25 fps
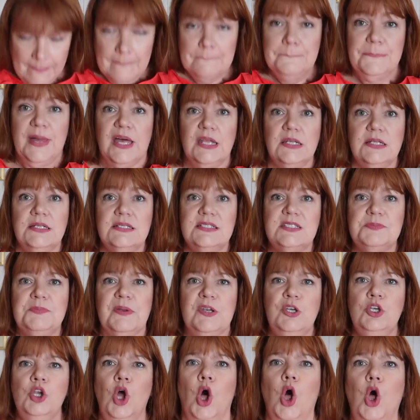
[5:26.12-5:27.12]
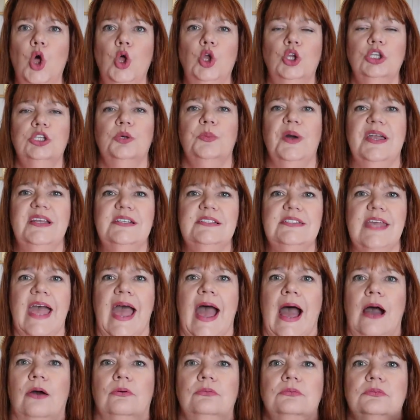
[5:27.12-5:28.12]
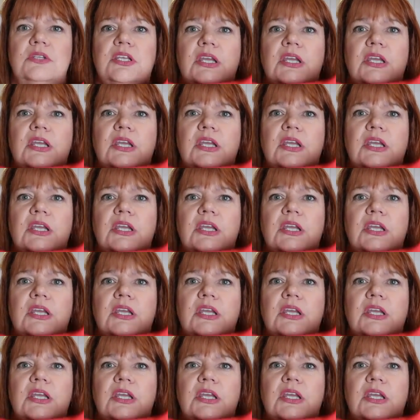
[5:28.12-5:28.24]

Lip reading: Buttons, but not all the way down.